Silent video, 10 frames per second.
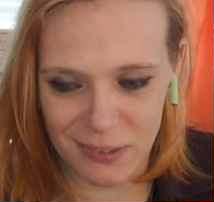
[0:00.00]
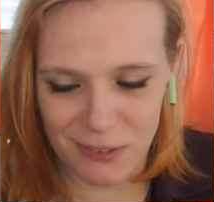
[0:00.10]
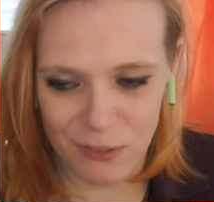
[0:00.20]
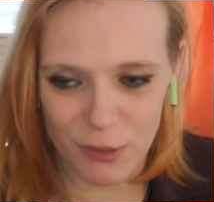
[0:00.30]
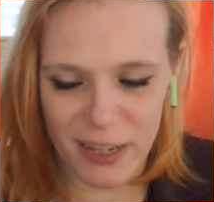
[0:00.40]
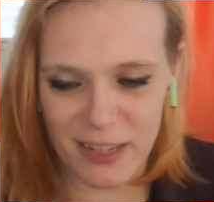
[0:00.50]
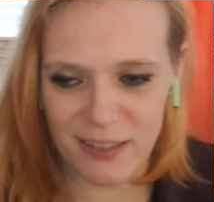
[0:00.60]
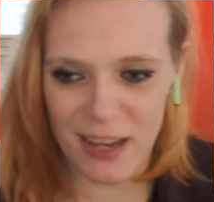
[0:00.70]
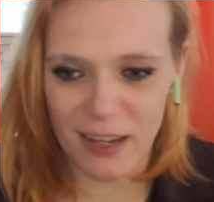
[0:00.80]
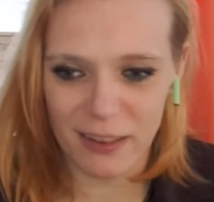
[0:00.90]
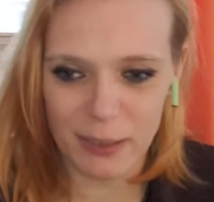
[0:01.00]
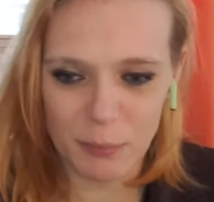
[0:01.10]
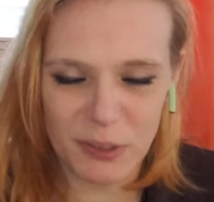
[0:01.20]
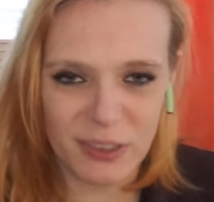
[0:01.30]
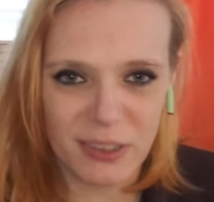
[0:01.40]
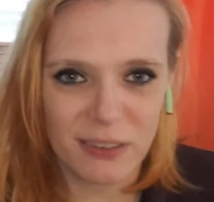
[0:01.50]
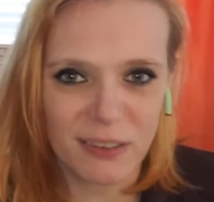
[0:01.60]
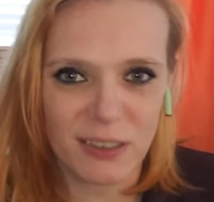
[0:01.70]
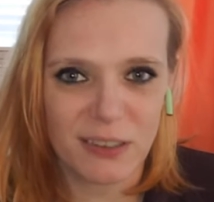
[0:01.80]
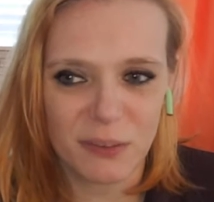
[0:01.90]
try and take liberties
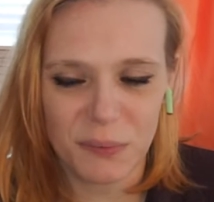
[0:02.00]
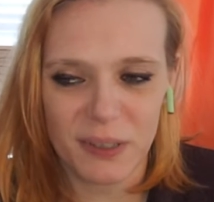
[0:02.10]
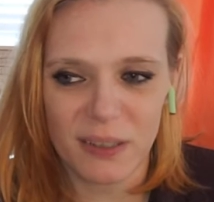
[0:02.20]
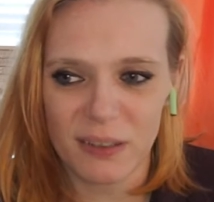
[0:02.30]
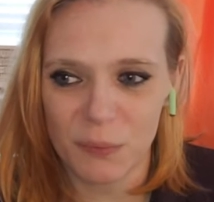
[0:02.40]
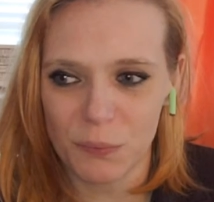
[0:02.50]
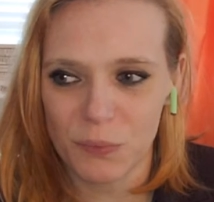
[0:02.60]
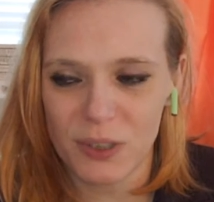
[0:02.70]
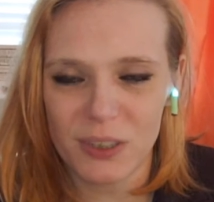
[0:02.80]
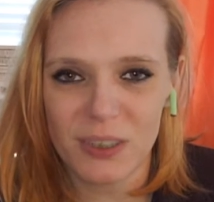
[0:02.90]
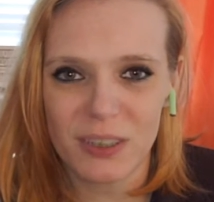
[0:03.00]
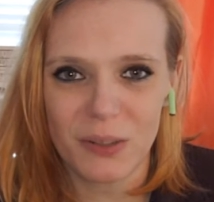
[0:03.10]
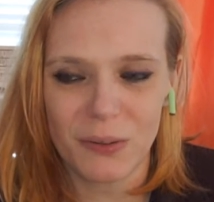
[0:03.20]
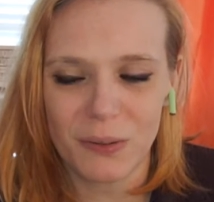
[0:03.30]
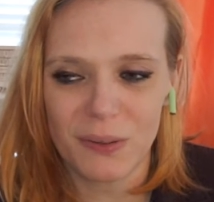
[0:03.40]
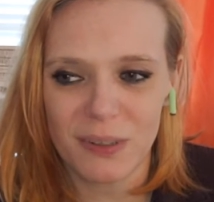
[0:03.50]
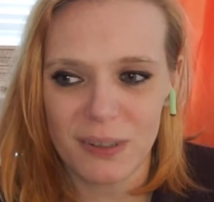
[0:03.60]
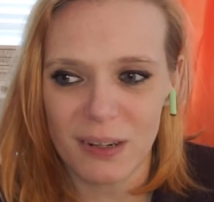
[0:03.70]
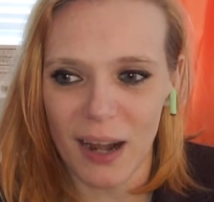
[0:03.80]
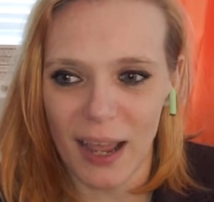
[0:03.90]
either with word
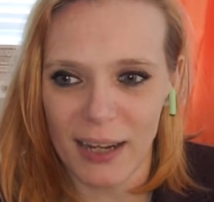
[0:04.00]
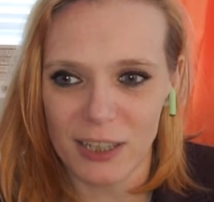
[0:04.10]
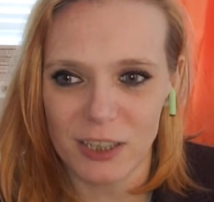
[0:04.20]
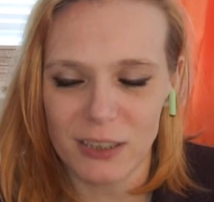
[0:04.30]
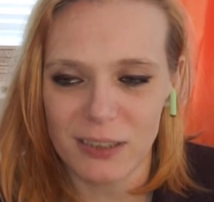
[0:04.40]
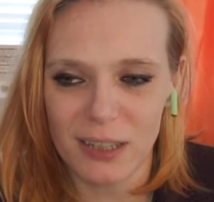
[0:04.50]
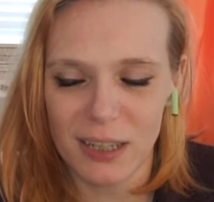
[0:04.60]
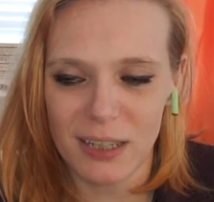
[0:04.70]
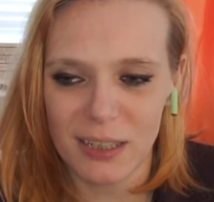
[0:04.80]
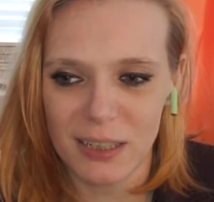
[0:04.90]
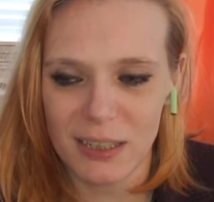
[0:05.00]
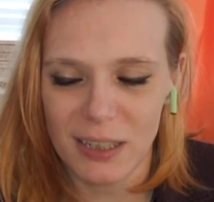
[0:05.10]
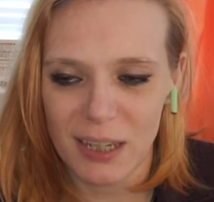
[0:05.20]
or action, and